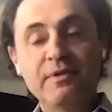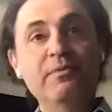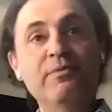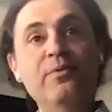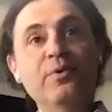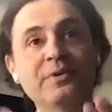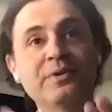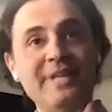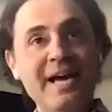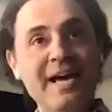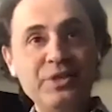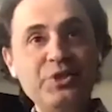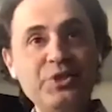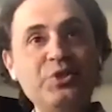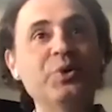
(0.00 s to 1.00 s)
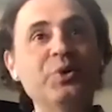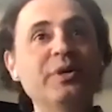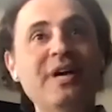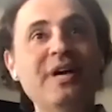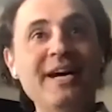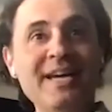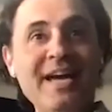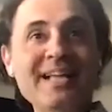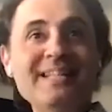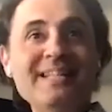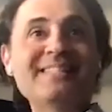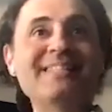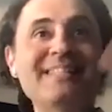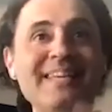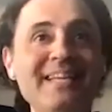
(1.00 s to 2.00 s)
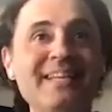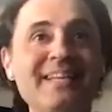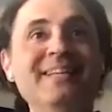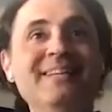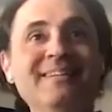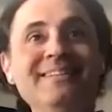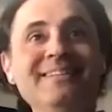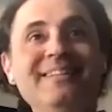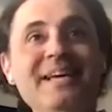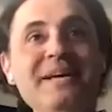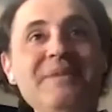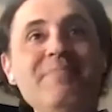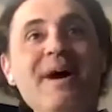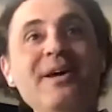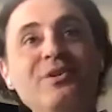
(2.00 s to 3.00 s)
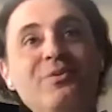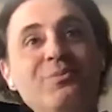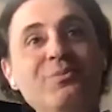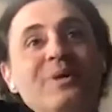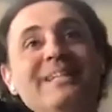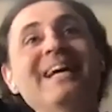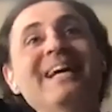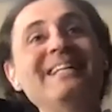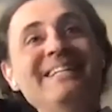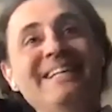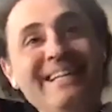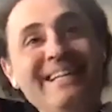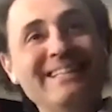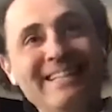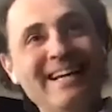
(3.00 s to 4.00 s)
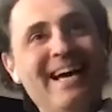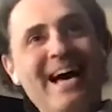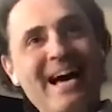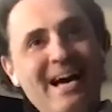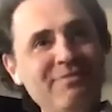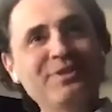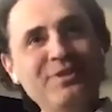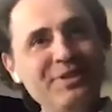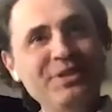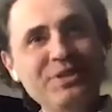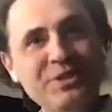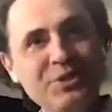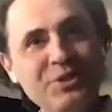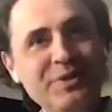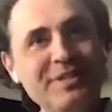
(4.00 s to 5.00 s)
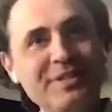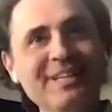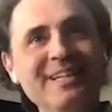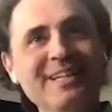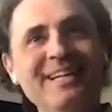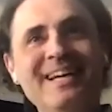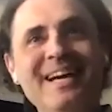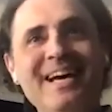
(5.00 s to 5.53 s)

Even before Dan joined, I had seen the impact of what Dan did after he joined.